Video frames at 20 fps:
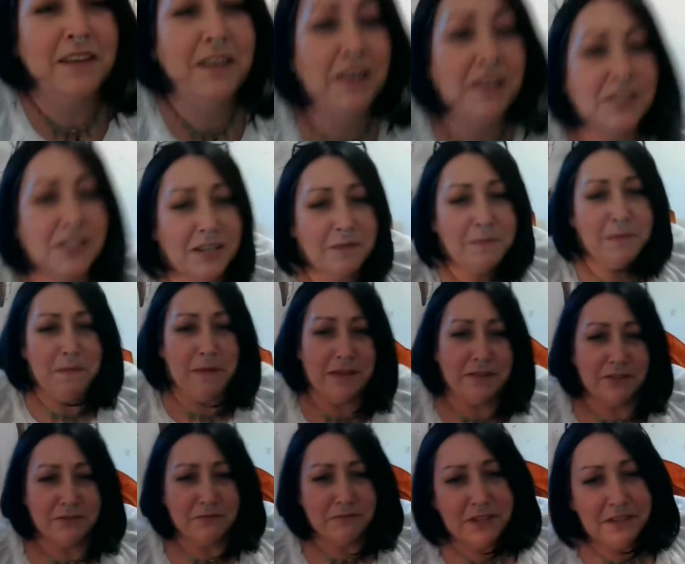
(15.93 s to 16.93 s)
just let me bounce
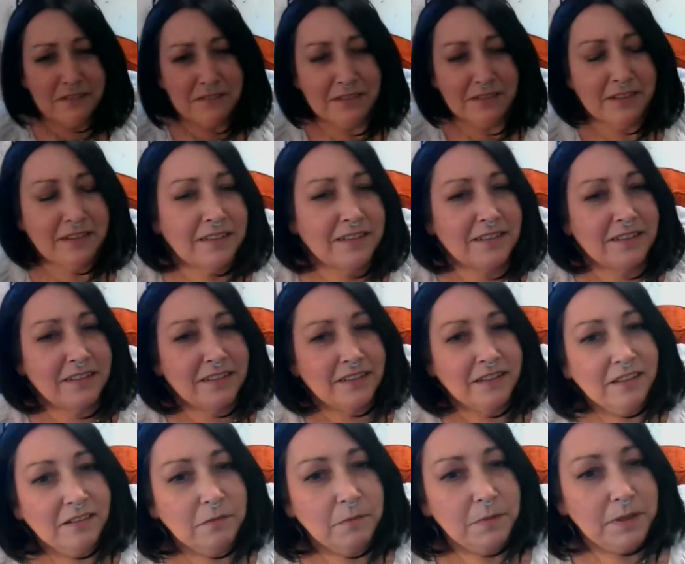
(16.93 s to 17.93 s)
around a
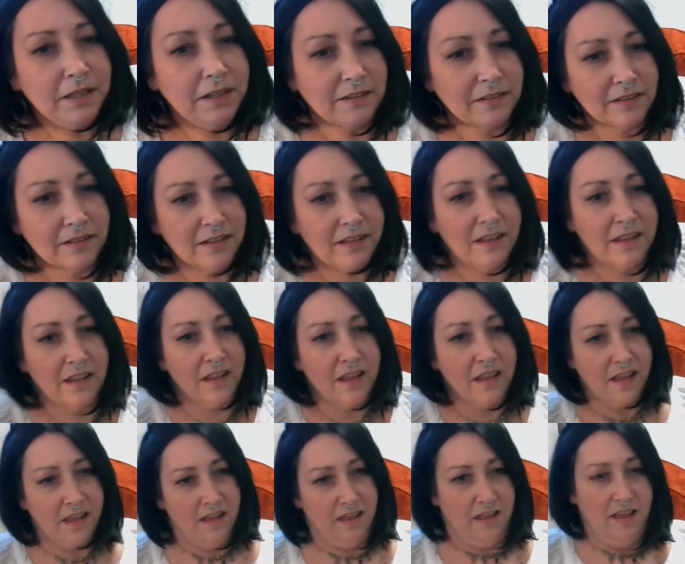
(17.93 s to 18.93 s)
little bit
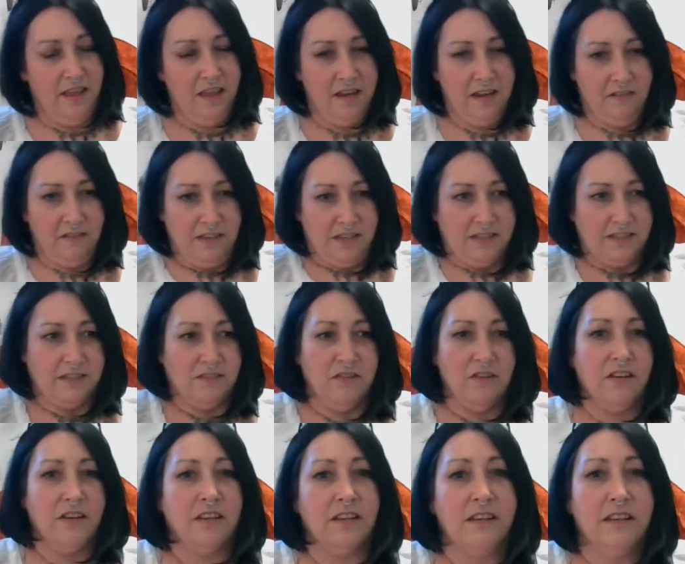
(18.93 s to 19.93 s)
and I'll get
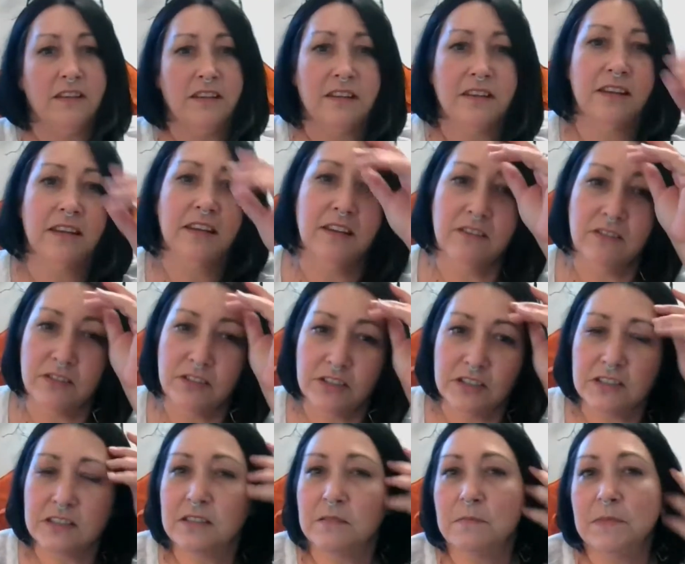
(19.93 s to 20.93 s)
started here in
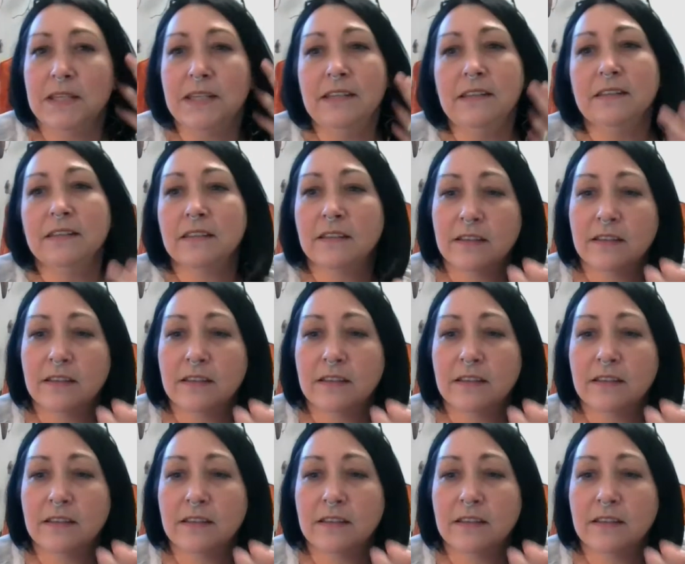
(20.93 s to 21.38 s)
just a minute.